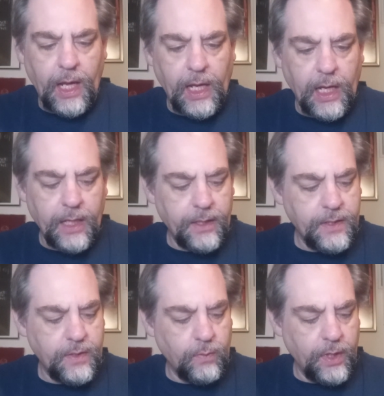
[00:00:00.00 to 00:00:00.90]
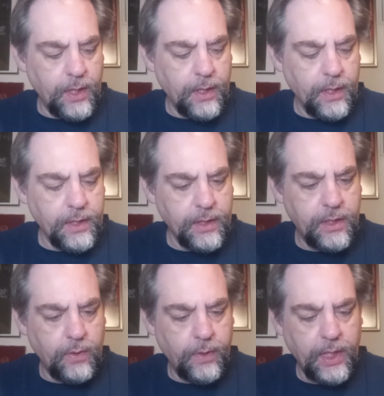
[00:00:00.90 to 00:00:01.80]
And this
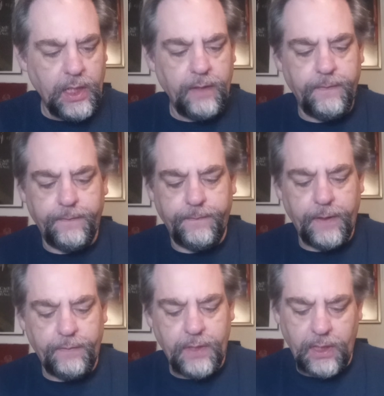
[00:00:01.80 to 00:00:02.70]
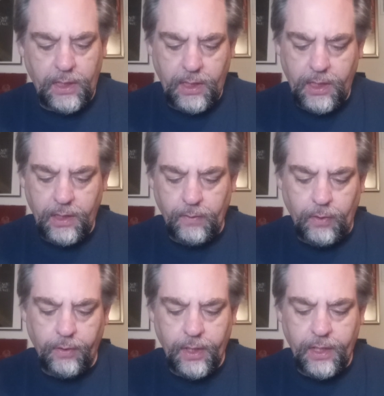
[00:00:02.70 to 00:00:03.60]
was 2015,
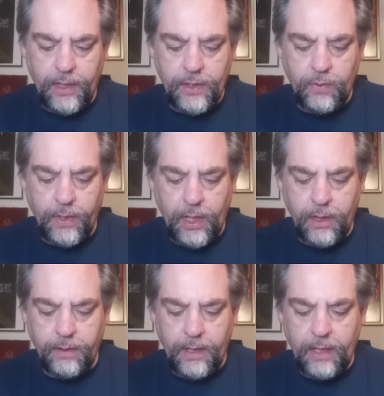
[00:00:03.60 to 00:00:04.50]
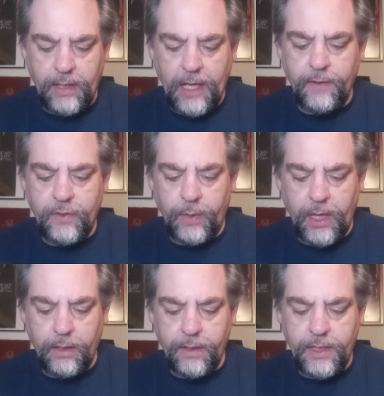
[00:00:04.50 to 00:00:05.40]
recorded in the end of
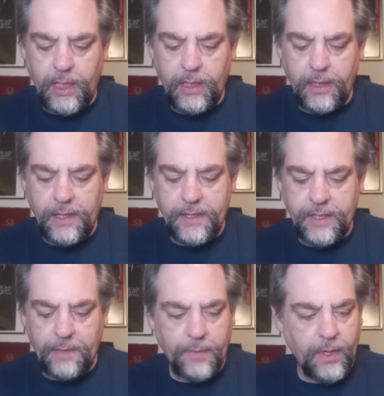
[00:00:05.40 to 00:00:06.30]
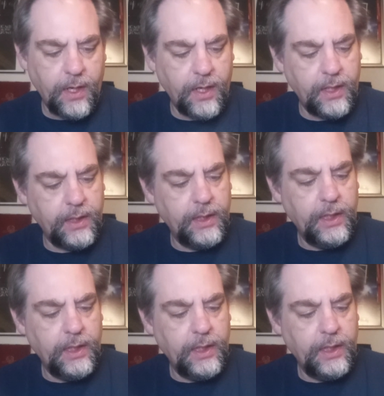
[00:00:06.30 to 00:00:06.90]
2013 in December.